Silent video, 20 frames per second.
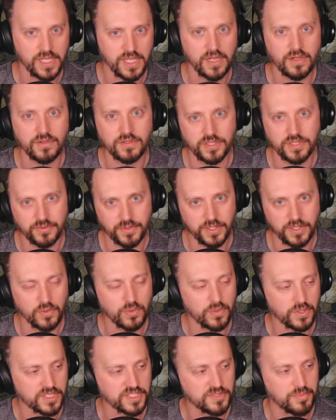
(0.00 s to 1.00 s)
Elden Ring
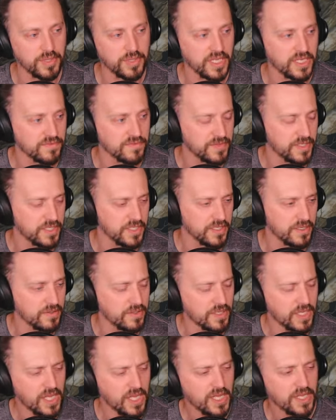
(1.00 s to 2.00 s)
lore explained video.
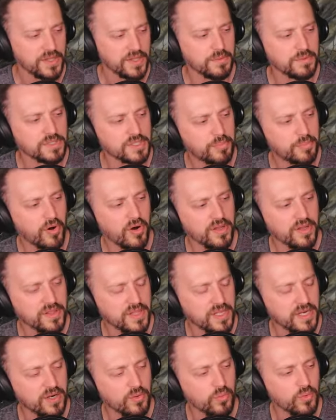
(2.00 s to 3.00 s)
There was a part in
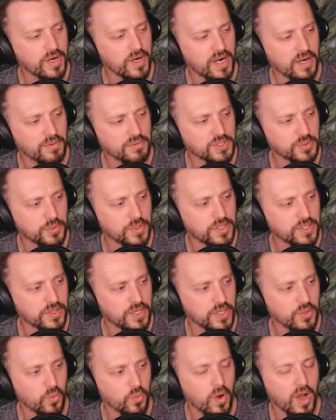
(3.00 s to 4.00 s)
there where I was
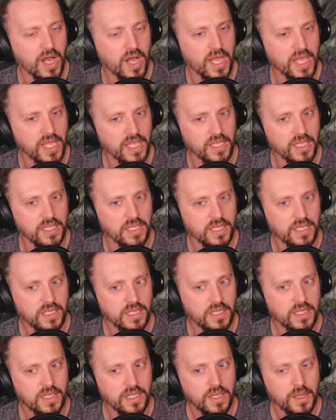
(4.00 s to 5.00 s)
wondering why
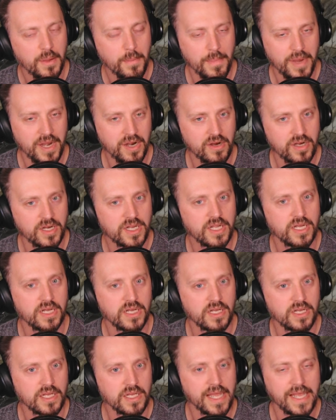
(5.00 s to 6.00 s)

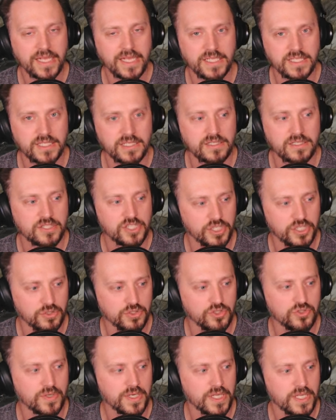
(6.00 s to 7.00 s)
Marika has
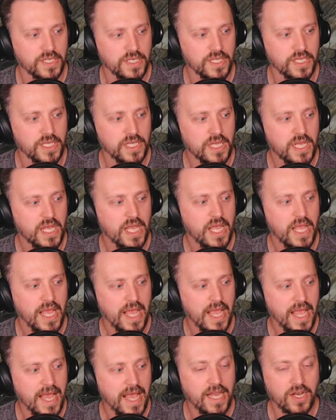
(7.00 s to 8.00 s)
children
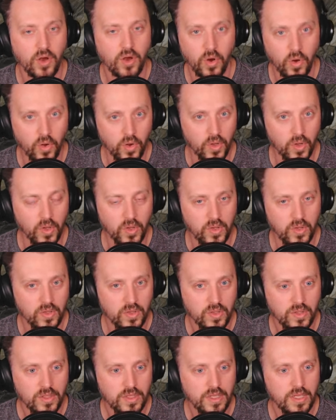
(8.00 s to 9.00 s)
at all
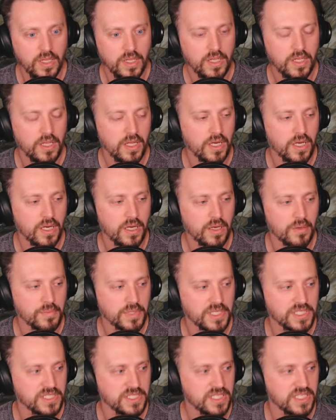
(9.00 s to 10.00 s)

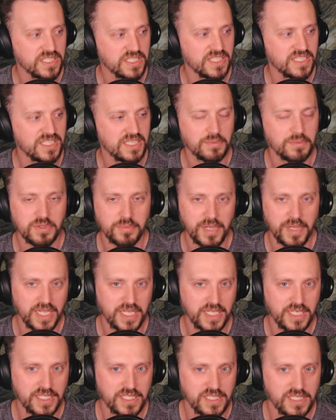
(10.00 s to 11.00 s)
because um, it doesn't seem to
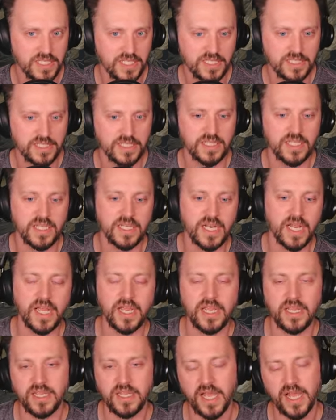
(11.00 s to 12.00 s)
make any sense. And then
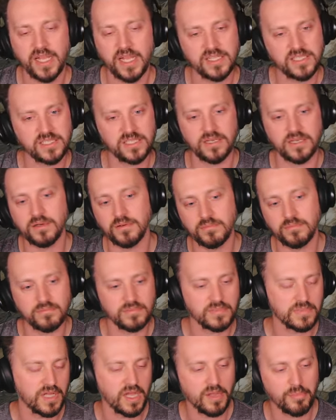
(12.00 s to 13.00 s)
I had
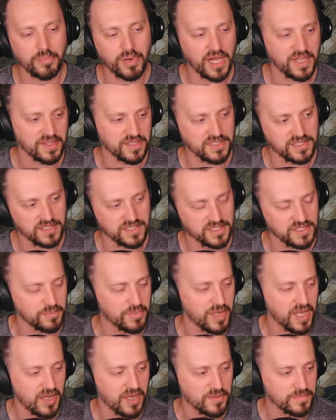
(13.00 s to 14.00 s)
some hypothesis
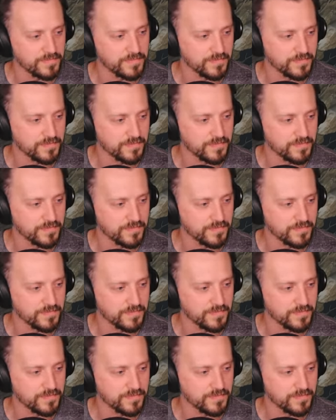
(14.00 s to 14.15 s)
about